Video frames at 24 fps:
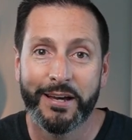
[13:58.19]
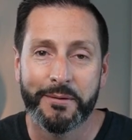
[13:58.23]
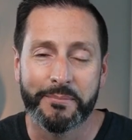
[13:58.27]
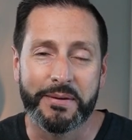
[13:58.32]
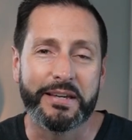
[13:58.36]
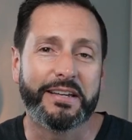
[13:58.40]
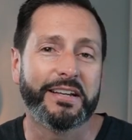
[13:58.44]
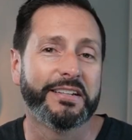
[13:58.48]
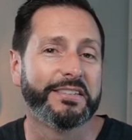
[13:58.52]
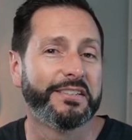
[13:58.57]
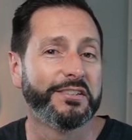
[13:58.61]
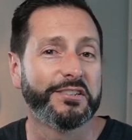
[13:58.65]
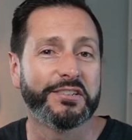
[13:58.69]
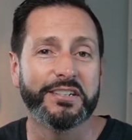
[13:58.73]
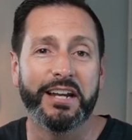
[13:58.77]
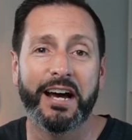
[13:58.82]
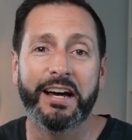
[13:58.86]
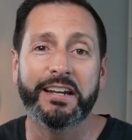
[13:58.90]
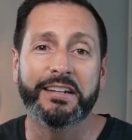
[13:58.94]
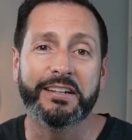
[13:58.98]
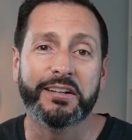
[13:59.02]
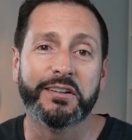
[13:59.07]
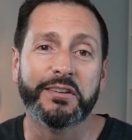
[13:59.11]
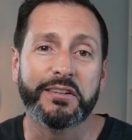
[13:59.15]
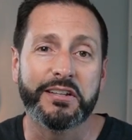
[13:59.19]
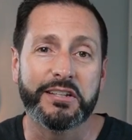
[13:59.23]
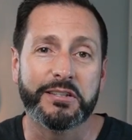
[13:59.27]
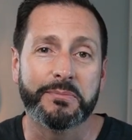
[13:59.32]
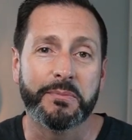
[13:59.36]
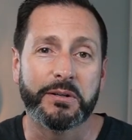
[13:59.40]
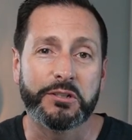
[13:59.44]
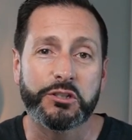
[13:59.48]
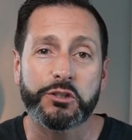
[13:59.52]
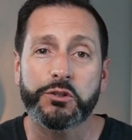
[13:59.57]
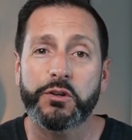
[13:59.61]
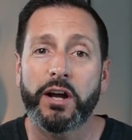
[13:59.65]
because there's not nearly as
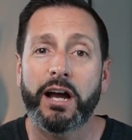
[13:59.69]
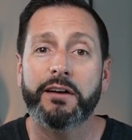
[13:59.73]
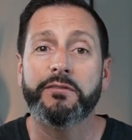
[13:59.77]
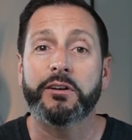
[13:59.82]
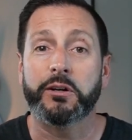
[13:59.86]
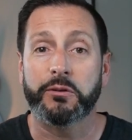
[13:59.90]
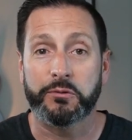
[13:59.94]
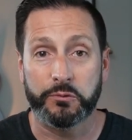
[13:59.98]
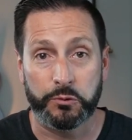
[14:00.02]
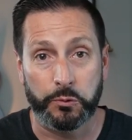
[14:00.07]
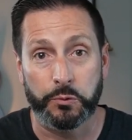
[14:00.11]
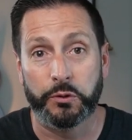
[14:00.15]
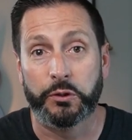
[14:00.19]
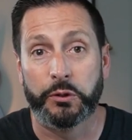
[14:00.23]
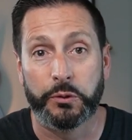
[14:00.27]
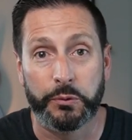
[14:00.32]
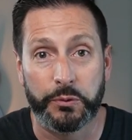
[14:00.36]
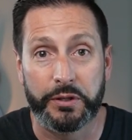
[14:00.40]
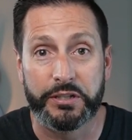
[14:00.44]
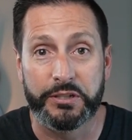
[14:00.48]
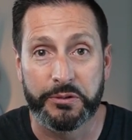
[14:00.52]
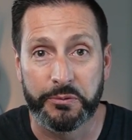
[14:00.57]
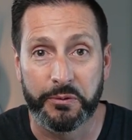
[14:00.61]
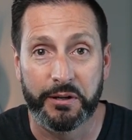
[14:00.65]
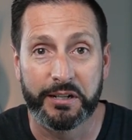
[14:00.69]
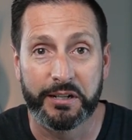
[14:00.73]
much traffic. It was one of the reasons